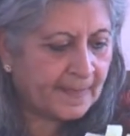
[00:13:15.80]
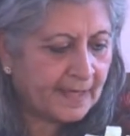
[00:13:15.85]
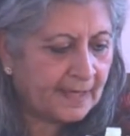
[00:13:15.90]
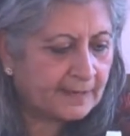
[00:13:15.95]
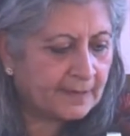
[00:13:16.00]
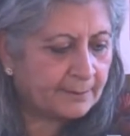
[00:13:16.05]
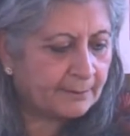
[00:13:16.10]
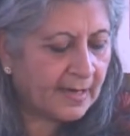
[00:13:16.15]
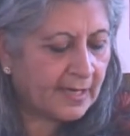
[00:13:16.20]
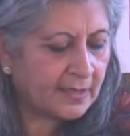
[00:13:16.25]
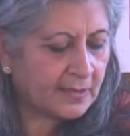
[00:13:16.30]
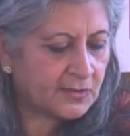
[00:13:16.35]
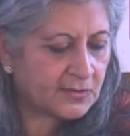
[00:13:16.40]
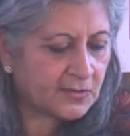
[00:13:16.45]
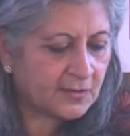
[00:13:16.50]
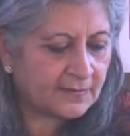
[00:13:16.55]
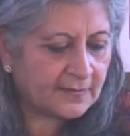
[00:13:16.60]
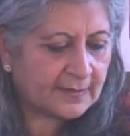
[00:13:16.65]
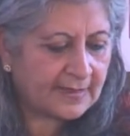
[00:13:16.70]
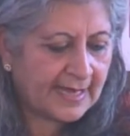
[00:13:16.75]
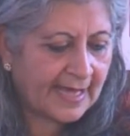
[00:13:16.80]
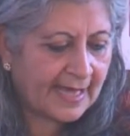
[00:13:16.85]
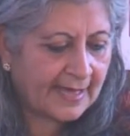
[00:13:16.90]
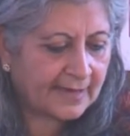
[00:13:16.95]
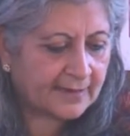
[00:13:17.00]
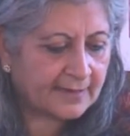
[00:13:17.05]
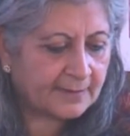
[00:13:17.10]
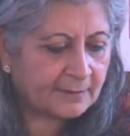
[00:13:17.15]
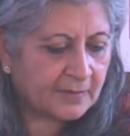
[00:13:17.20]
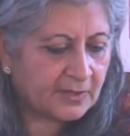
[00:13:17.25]
The monks of the
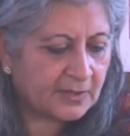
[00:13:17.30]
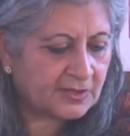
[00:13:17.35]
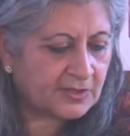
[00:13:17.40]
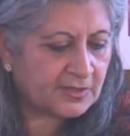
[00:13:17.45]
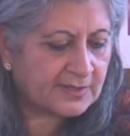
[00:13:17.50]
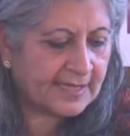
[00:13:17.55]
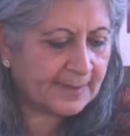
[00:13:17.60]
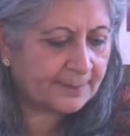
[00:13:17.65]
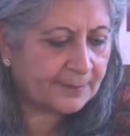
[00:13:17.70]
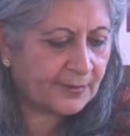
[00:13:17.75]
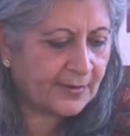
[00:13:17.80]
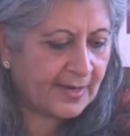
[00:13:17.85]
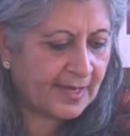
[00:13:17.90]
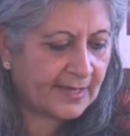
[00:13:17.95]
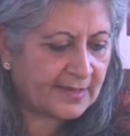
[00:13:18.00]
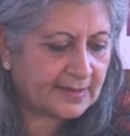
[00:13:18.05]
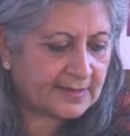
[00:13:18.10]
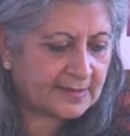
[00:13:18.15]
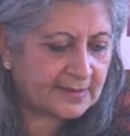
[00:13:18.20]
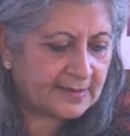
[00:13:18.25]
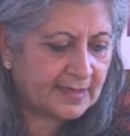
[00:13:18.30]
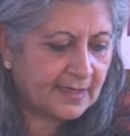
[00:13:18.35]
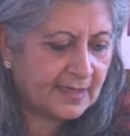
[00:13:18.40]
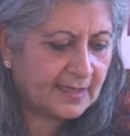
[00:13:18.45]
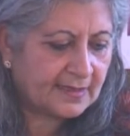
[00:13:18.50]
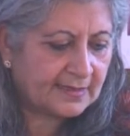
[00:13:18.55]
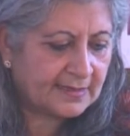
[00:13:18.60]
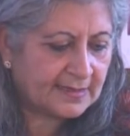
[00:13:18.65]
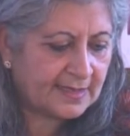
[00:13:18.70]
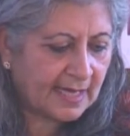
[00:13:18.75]
land merge their prayers.
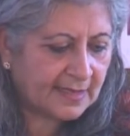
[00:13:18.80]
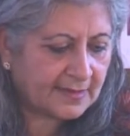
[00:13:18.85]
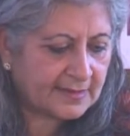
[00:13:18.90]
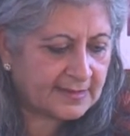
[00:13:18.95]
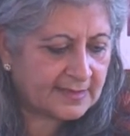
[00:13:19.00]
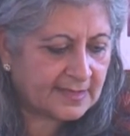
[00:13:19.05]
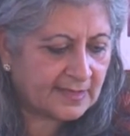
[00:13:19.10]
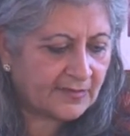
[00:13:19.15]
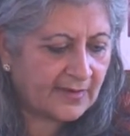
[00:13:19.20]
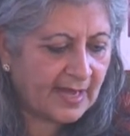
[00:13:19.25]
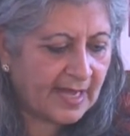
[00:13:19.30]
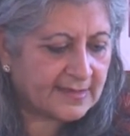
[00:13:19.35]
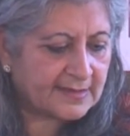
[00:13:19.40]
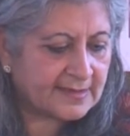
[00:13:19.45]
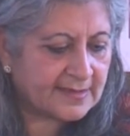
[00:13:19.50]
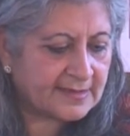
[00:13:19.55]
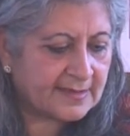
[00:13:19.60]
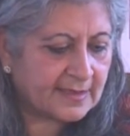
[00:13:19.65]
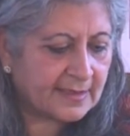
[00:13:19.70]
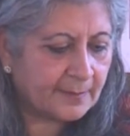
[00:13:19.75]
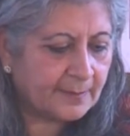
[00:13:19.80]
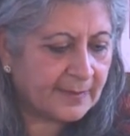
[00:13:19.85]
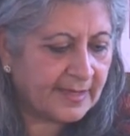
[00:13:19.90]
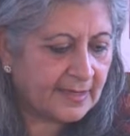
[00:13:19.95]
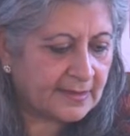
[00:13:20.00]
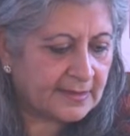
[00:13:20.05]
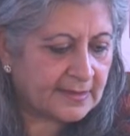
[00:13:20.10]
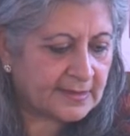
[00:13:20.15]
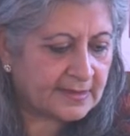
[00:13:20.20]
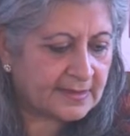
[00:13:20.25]
The Yangtze rises and
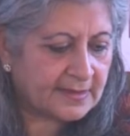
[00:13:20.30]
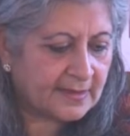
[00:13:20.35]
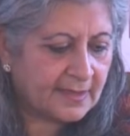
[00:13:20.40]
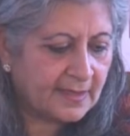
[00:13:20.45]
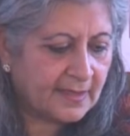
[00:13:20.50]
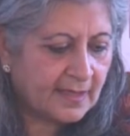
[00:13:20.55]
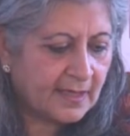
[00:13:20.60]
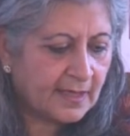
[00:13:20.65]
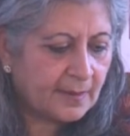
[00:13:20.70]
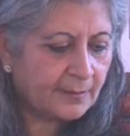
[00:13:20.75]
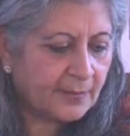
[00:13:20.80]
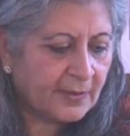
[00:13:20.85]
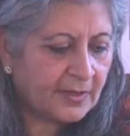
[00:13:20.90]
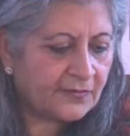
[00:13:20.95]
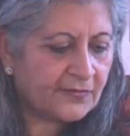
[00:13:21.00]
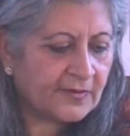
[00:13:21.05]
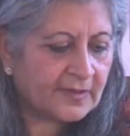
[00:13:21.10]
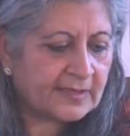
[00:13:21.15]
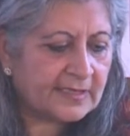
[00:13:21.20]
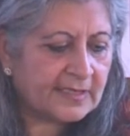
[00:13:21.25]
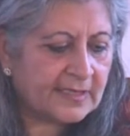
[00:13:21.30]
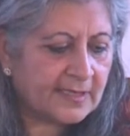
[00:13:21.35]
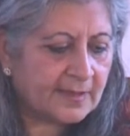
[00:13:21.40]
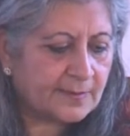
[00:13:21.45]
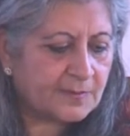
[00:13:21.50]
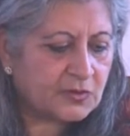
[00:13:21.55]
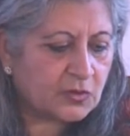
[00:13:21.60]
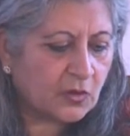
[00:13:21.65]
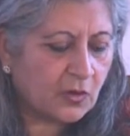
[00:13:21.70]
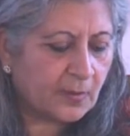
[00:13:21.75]
abates, perfectly
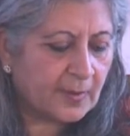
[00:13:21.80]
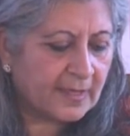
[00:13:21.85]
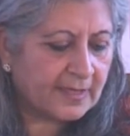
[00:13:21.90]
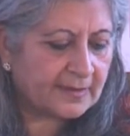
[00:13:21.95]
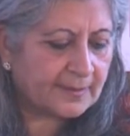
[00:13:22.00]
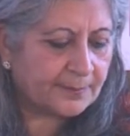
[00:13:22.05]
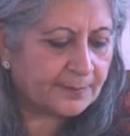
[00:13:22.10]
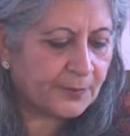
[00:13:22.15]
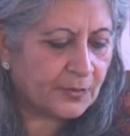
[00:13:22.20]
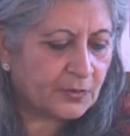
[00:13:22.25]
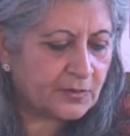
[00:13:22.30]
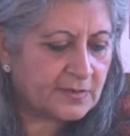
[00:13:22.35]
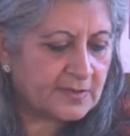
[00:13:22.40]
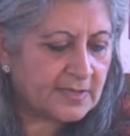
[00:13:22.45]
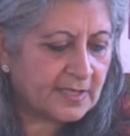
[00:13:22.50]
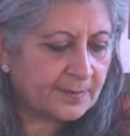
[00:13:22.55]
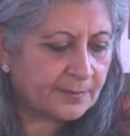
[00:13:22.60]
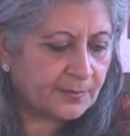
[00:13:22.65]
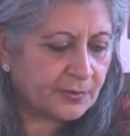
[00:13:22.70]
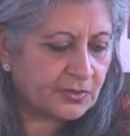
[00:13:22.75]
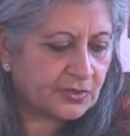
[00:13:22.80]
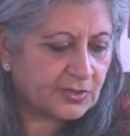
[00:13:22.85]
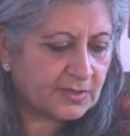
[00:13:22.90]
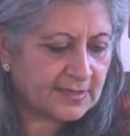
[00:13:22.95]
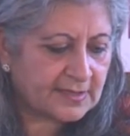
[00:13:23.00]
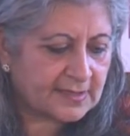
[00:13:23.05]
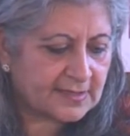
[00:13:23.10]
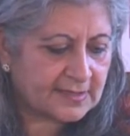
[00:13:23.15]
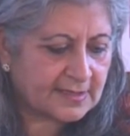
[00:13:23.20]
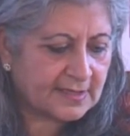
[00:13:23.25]
absorbing the pulls and
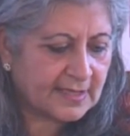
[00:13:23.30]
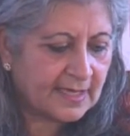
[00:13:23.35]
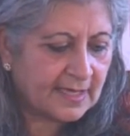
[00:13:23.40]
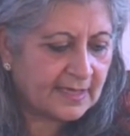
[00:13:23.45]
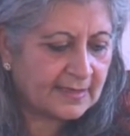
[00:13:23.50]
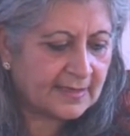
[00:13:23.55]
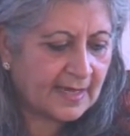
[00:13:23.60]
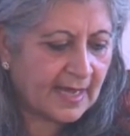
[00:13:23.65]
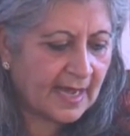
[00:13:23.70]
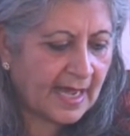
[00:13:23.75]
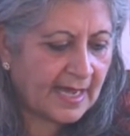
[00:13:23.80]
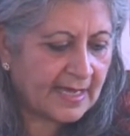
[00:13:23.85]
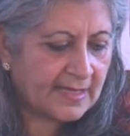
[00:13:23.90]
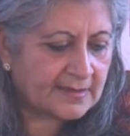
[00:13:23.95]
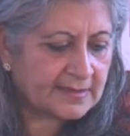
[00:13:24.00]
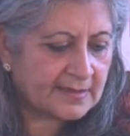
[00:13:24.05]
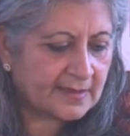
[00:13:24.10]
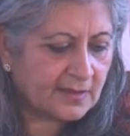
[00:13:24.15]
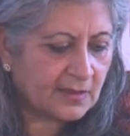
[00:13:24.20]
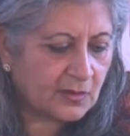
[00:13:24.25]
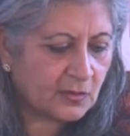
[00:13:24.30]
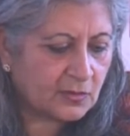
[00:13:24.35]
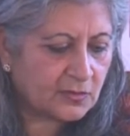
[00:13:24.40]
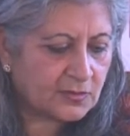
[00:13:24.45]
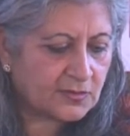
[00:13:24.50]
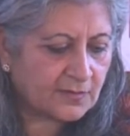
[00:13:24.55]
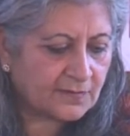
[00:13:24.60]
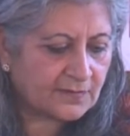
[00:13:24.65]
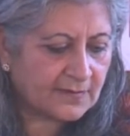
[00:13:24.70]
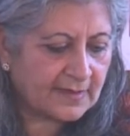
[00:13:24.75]
pushes, the highs and
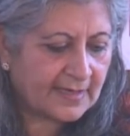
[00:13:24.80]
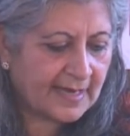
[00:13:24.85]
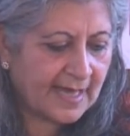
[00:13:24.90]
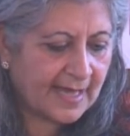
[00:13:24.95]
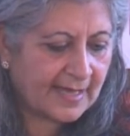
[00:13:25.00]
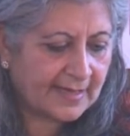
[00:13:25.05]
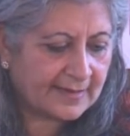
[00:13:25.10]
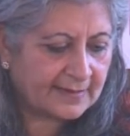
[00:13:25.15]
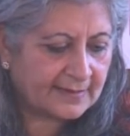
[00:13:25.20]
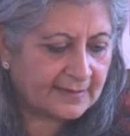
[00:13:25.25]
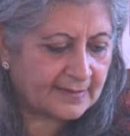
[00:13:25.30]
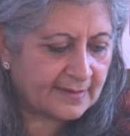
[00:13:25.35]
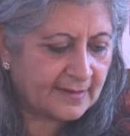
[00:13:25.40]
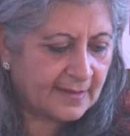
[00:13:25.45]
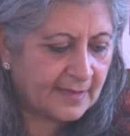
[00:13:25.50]
lows of the land.